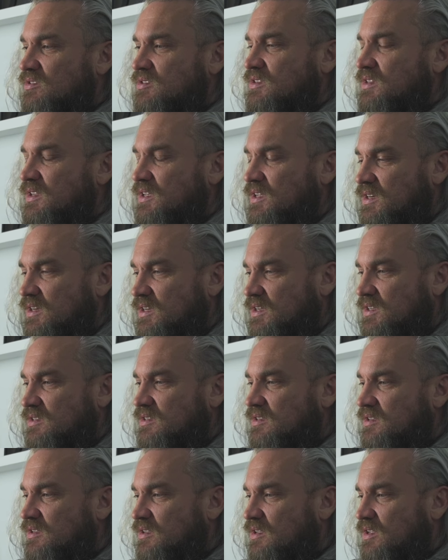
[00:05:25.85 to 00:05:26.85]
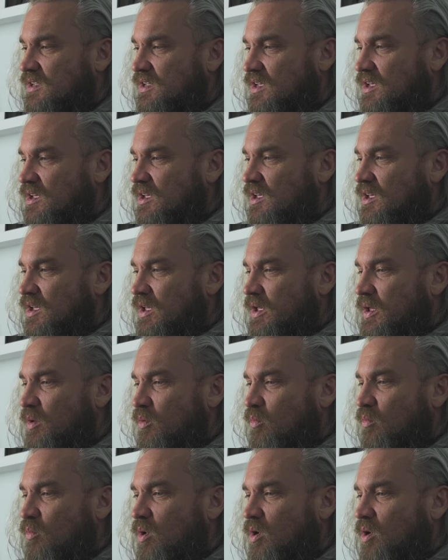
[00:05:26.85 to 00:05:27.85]
to the Indies
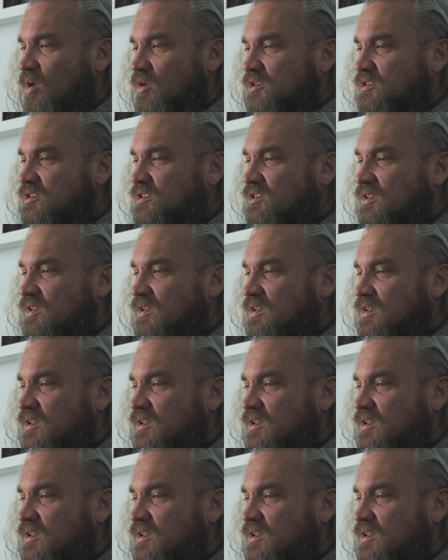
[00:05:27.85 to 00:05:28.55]
was